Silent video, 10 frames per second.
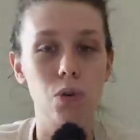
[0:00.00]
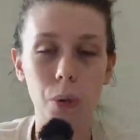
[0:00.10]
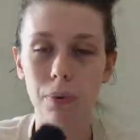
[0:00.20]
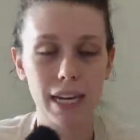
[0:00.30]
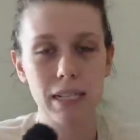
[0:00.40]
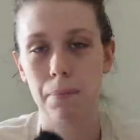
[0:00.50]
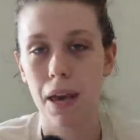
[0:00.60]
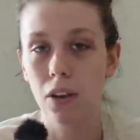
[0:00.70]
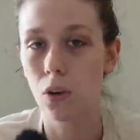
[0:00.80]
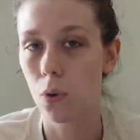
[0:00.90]
don't get to
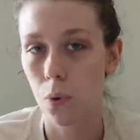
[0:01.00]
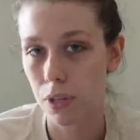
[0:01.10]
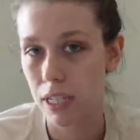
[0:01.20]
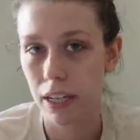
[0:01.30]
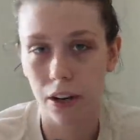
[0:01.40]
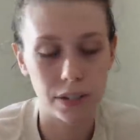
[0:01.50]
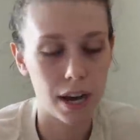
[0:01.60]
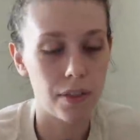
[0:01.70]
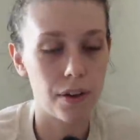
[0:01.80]
pick your quarantine hotel.